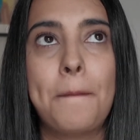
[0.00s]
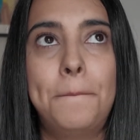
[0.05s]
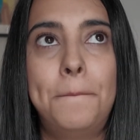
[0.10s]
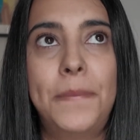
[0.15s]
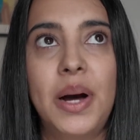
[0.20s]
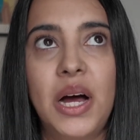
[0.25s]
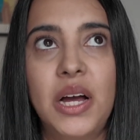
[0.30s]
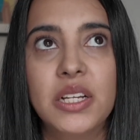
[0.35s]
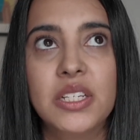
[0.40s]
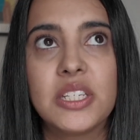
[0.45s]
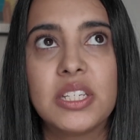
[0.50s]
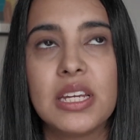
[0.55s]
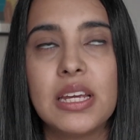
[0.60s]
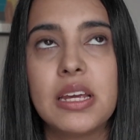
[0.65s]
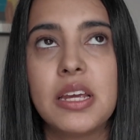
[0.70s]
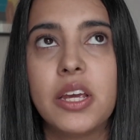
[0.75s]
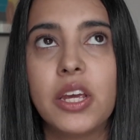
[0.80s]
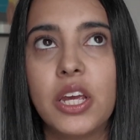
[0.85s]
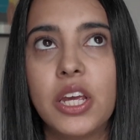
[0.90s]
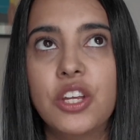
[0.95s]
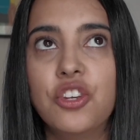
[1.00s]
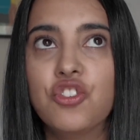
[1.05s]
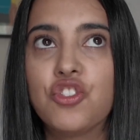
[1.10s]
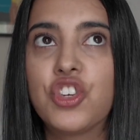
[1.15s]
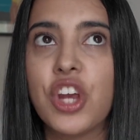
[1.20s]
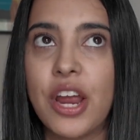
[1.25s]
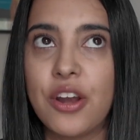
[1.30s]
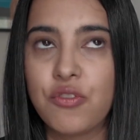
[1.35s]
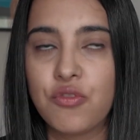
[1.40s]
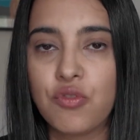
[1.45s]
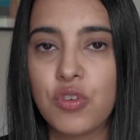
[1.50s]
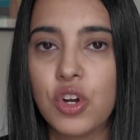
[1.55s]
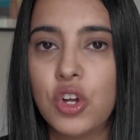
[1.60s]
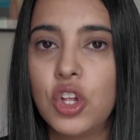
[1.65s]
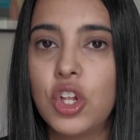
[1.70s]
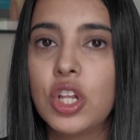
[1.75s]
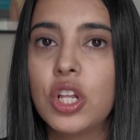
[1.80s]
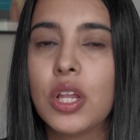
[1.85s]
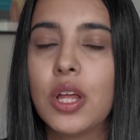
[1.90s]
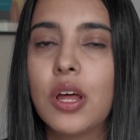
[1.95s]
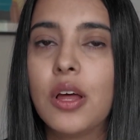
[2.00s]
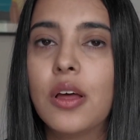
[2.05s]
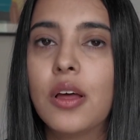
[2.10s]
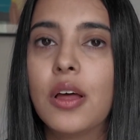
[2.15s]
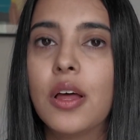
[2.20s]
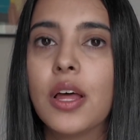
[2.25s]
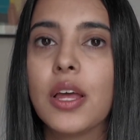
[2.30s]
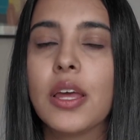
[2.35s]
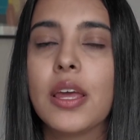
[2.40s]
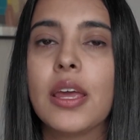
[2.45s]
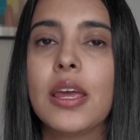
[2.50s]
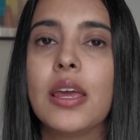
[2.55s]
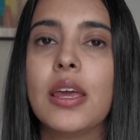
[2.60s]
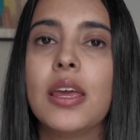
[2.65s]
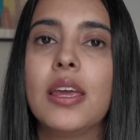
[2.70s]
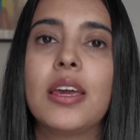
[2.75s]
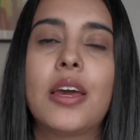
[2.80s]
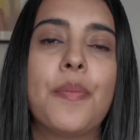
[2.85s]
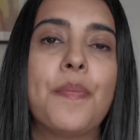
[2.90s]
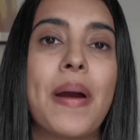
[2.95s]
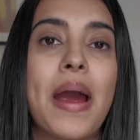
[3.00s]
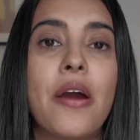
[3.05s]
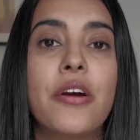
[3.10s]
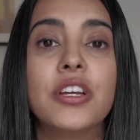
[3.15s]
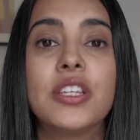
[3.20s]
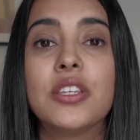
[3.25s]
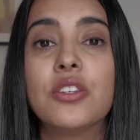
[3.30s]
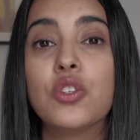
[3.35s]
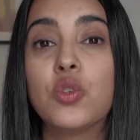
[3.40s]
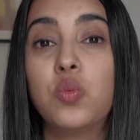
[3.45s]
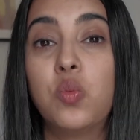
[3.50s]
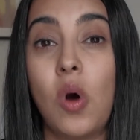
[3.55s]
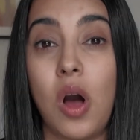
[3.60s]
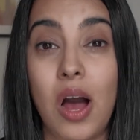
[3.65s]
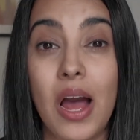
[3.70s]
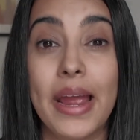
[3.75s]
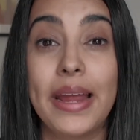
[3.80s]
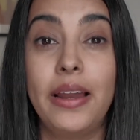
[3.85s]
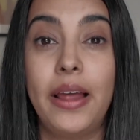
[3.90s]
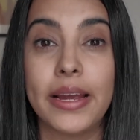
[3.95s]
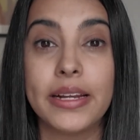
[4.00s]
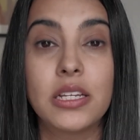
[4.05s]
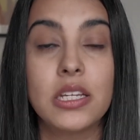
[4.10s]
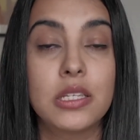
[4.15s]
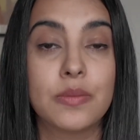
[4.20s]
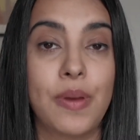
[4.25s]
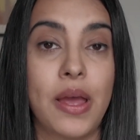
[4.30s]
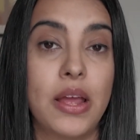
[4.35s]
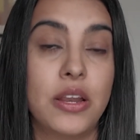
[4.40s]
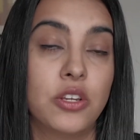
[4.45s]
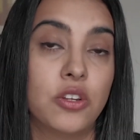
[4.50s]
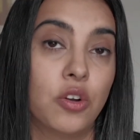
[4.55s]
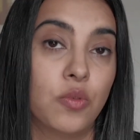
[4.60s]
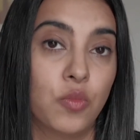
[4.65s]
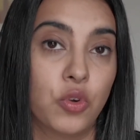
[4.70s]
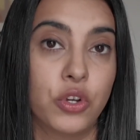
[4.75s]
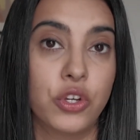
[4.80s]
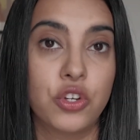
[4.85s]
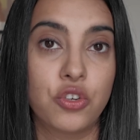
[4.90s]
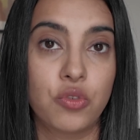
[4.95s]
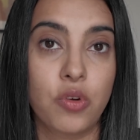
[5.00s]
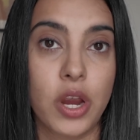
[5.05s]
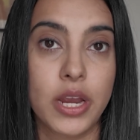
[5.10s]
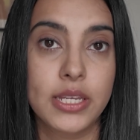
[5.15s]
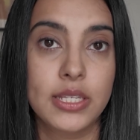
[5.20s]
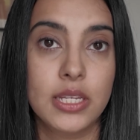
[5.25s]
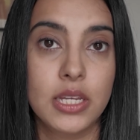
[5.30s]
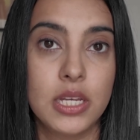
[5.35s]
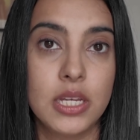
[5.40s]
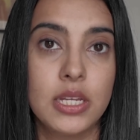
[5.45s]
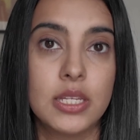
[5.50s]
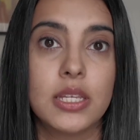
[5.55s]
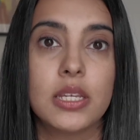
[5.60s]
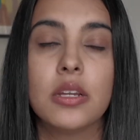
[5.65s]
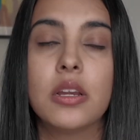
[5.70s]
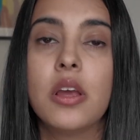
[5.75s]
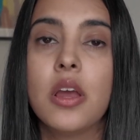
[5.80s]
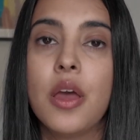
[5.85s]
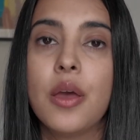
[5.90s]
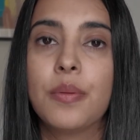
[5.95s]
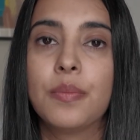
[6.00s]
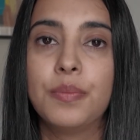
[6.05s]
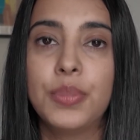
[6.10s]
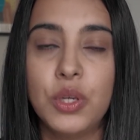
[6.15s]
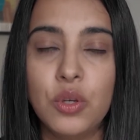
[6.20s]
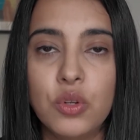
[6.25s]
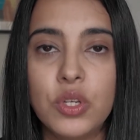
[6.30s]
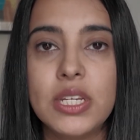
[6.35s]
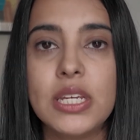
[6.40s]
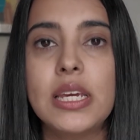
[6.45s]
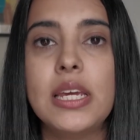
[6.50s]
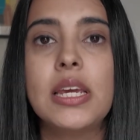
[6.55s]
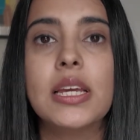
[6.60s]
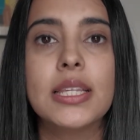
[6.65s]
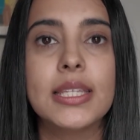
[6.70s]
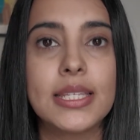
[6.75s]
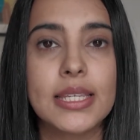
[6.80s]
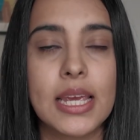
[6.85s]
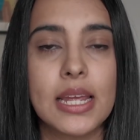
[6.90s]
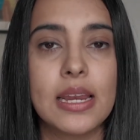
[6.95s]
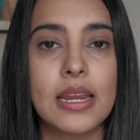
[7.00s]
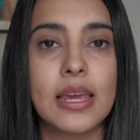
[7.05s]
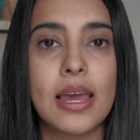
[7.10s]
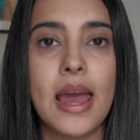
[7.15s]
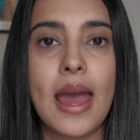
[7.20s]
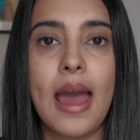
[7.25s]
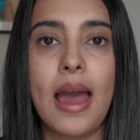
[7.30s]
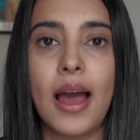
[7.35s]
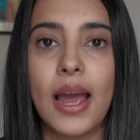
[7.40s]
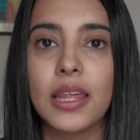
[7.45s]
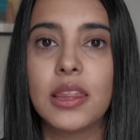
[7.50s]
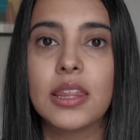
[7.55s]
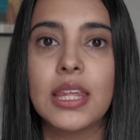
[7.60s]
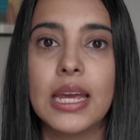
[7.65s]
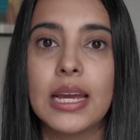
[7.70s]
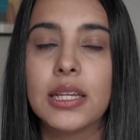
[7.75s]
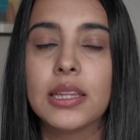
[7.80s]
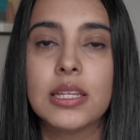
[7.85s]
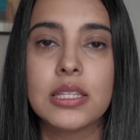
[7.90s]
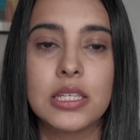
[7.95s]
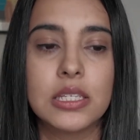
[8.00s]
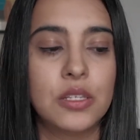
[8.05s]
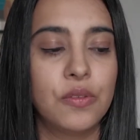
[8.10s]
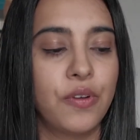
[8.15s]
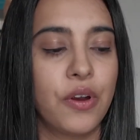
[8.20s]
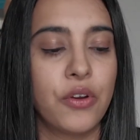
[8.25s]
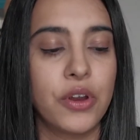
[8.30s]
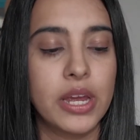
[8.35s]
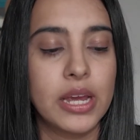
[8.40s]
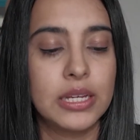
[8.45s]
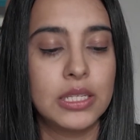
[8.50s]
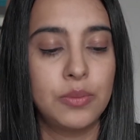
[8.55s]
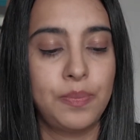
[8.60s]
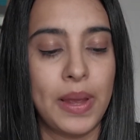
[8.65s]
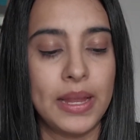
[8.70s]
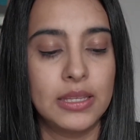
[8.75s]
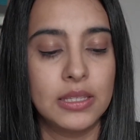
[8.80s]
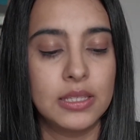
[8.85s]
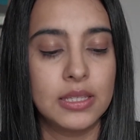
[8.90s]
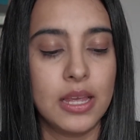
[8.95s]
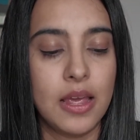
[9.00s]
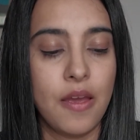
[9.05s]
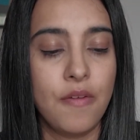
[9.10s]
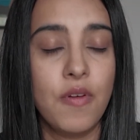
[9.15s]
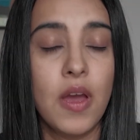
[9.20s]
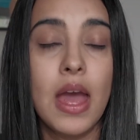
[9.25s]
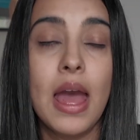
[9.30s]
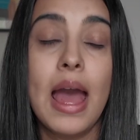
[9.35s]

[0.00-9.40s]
But in general, in comparison to what I like to spend on moisturizers and beauty and skincare, I think this is very expensive.